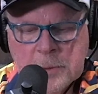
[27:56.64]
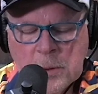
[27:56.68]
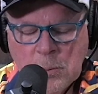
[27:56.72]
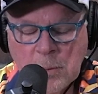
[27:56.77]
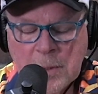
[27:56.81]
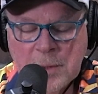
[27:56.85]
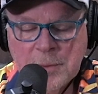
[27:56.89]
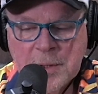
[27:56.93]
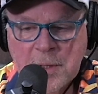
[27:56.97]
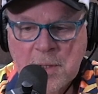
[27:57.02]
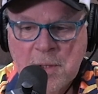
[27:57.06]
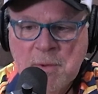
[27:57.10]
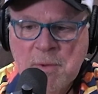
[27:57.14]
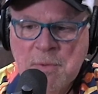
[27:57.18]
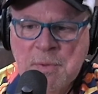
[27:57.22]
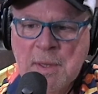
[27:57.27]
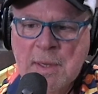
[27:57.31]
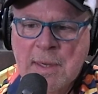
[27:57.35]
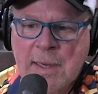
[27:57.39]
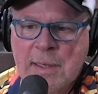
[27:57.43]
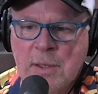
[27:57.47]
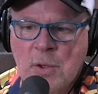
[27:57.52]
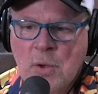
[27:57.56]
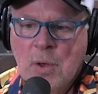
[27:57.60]
well, the other
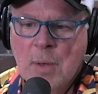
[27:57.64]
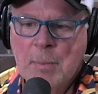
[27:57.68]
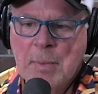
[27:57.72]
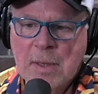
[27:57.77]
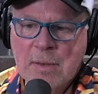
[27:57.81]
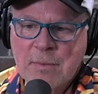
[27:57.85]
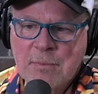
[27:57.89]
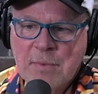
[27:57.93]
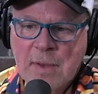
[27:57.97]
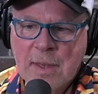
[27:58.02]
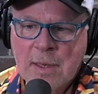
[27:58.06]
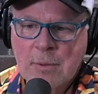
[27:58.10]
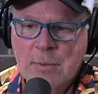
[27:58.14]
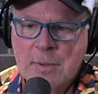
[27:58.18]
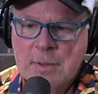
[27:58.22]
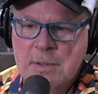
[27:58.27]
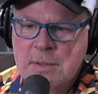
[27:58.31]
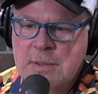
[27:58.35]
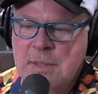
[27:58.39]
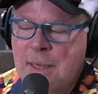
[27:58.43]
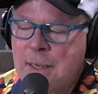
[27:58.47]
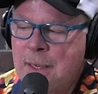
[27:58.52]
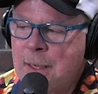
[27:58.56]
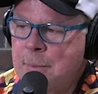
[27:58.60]
thing I know about veterans,
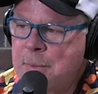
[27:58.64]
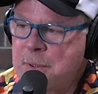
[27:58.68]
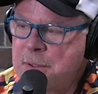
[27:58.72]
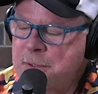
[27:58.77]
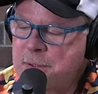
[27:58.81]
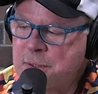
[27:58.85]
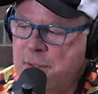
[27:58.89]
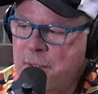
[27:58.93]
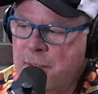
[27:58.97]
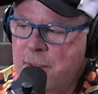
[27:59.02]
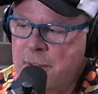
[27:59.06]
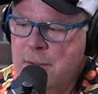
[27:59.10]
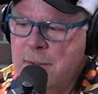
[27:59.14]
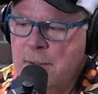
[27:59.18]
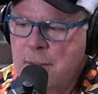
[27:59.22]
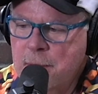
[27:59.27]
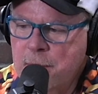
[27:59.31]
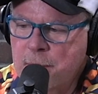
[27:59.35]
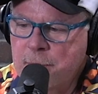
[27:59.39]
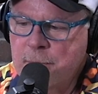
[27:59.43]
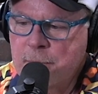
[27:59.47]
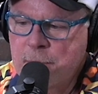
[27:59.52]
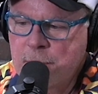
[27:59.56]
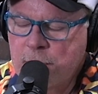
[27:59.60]
Tom, is that
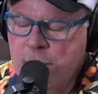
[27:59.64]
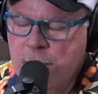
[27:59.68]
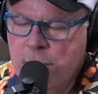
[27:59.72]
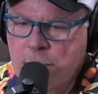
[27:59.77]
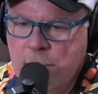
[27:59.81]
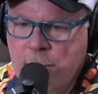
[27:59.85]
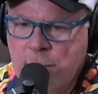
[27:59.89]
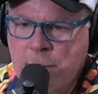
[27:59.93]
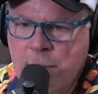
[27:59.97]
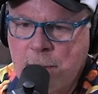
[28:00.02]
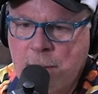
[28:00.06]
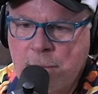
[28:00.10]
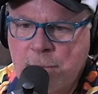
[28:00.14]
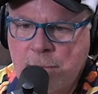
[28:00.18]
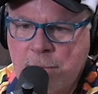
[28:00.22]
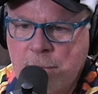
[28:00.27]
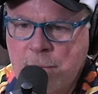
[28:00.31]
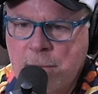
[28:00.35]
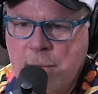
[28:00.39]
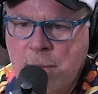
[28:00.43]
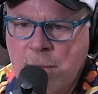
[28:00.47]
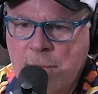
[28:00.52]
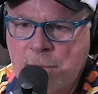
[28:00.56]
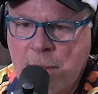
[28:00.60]

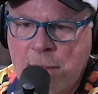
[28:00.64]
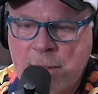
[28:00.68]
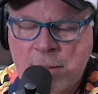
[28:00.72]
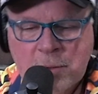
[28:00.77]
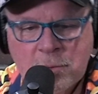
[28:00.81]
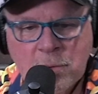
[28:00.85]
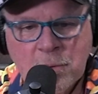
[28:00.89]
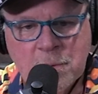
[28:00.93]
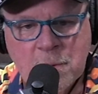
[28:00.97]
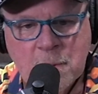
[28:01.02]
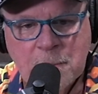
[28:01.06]
they've got their own